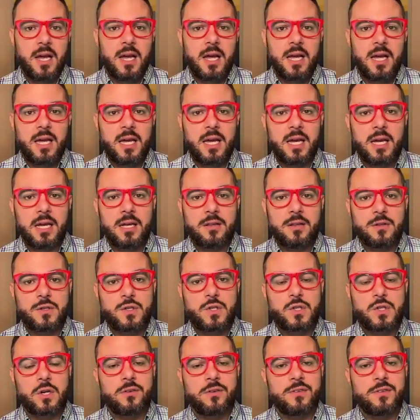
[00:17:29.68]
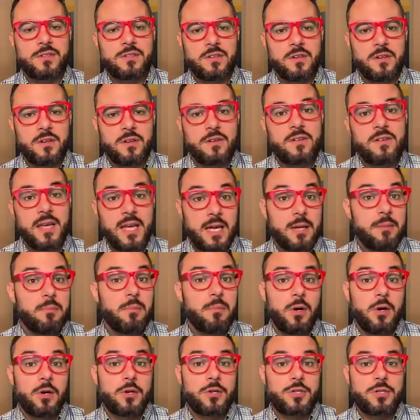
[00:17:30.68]
in services in
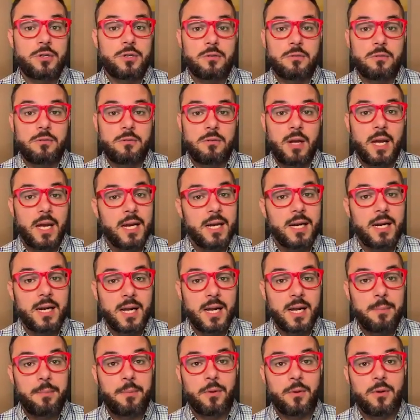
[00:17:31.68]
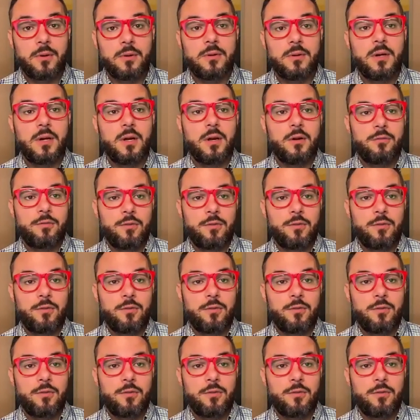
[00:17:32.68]
March and in April yeah.